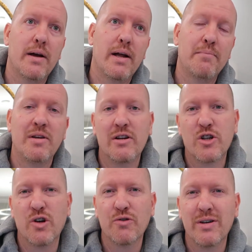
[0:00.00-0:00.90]
they're
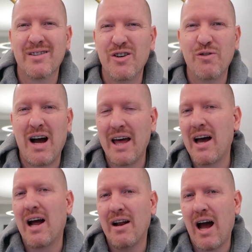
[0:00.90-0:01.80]
children, so
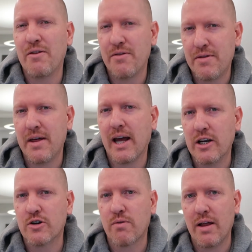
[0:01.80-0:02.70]
I think
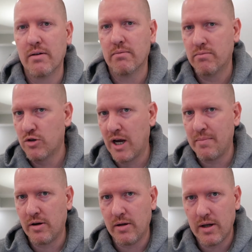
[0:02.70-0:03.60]
I'd just rather chop
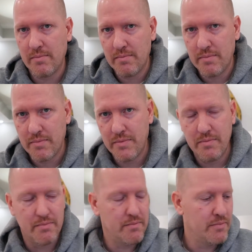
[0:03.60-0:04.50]
it all up,
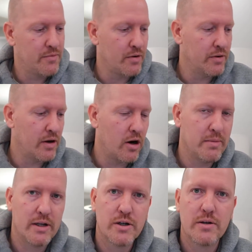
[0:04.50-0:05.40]
throw in the
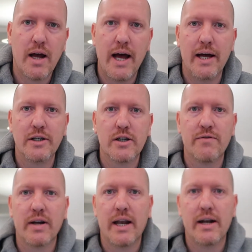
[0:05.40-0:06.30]
garbage, and just
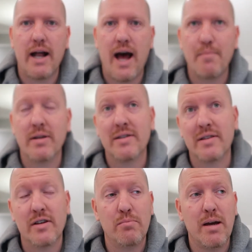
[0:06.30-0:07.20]
forget it happens
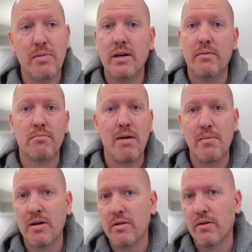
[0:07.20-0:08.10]
until maybe
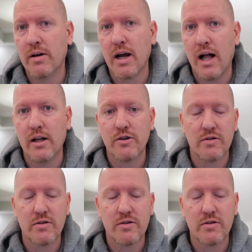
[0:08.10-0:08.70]
they're in college